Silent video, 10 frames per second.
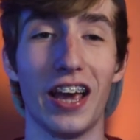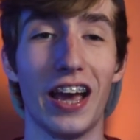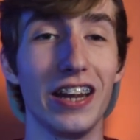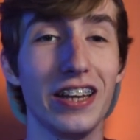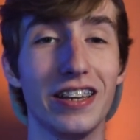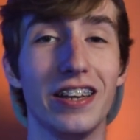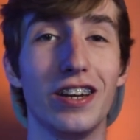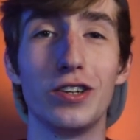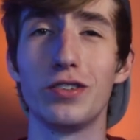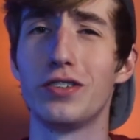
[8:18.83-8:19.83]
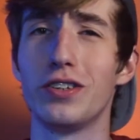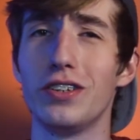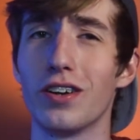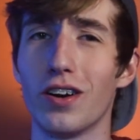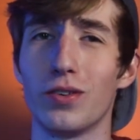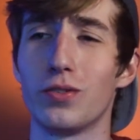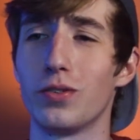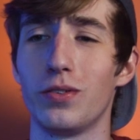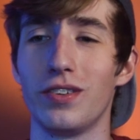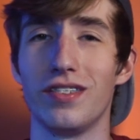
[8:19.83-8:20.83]
adding gear to your
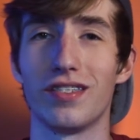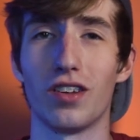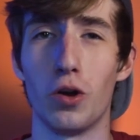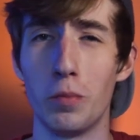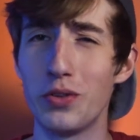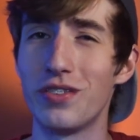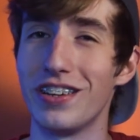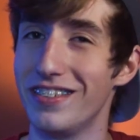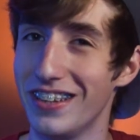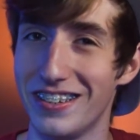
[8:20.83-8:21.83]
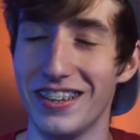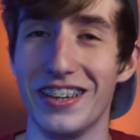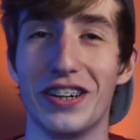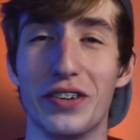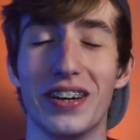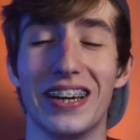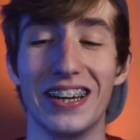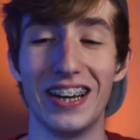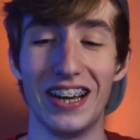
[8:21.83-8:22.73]
arsenal is almost addicting in a way.